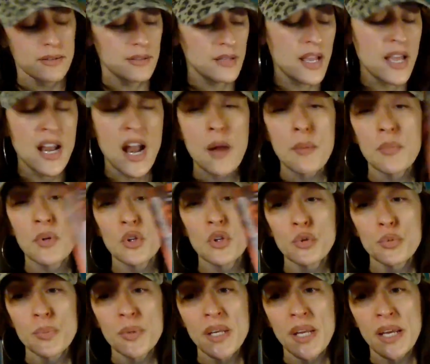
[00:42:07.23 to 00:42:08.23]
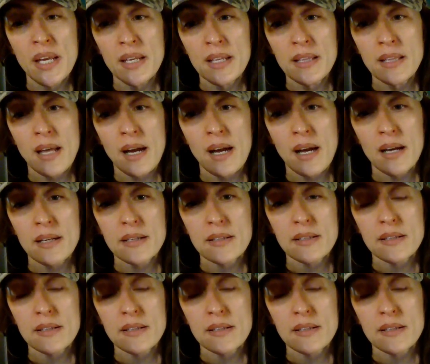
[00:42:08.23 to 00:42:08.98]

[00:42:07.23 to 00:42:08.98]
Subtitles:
And I'm illuminating that.